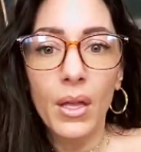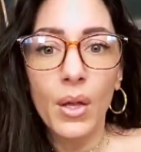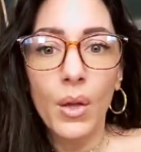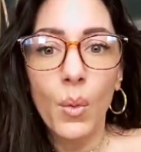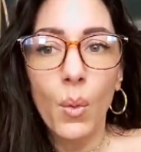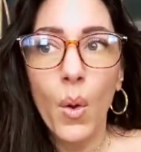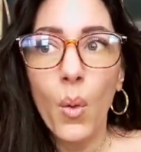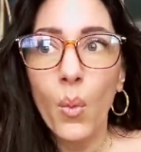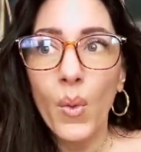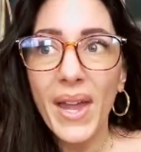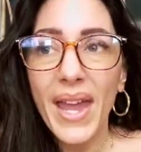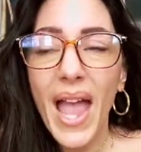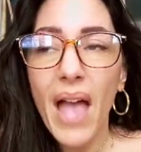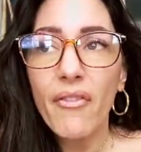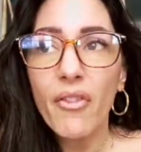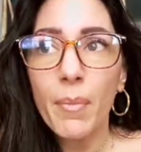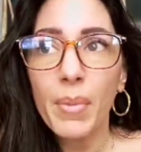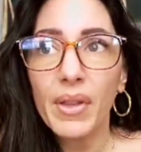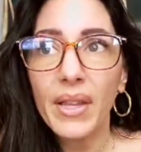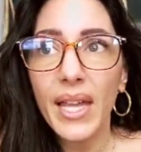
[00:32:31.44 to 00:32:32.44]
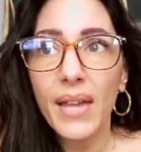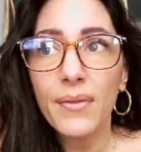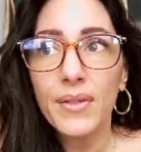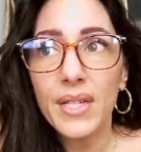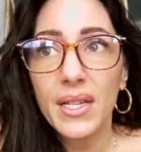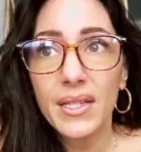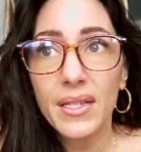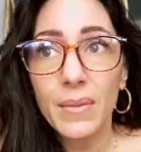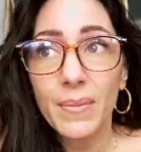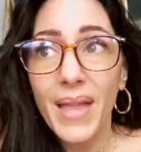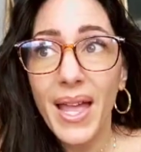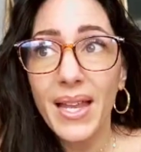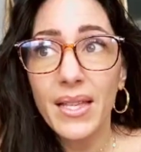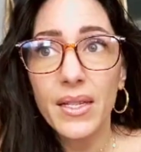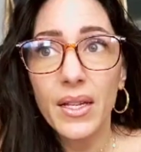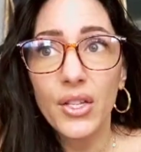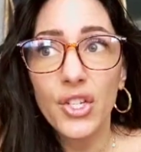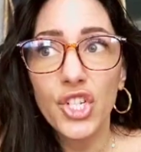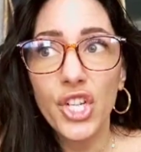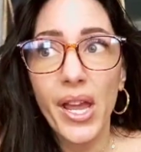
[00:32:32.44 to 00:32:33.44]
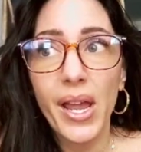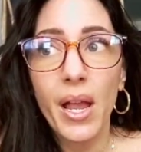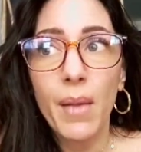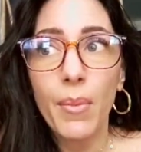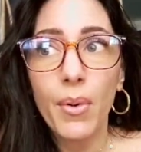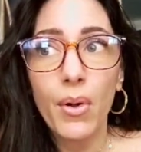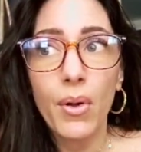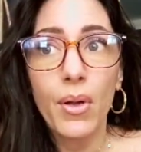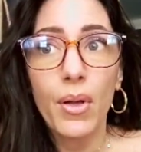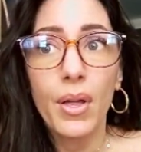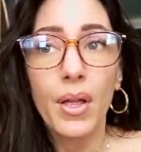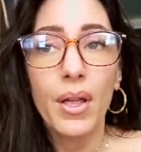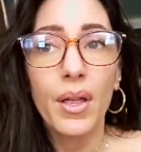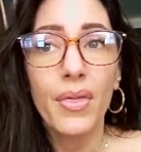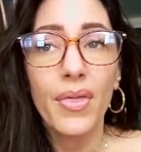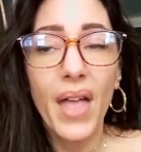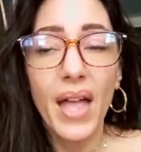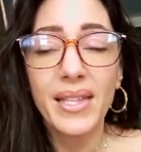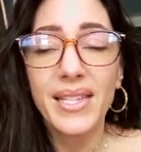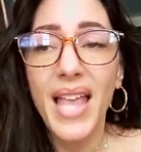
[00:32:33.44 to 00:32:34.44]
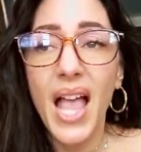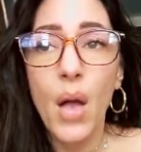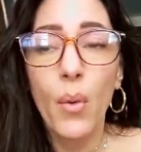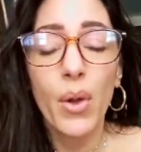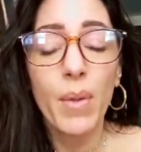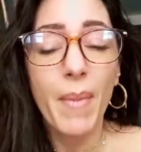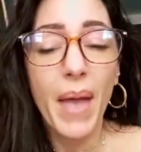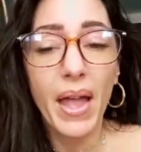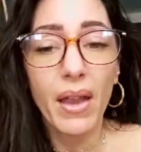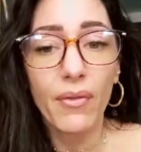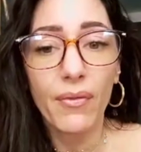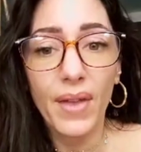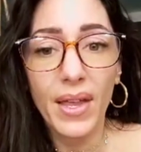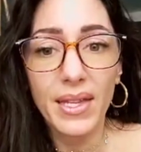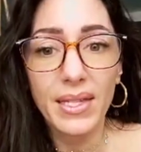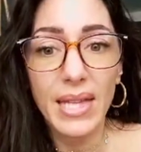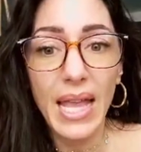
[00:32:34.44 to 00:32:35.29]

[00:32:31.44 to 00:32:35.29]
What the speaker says: When we have a belief system that is unshakable, that's how we manifest.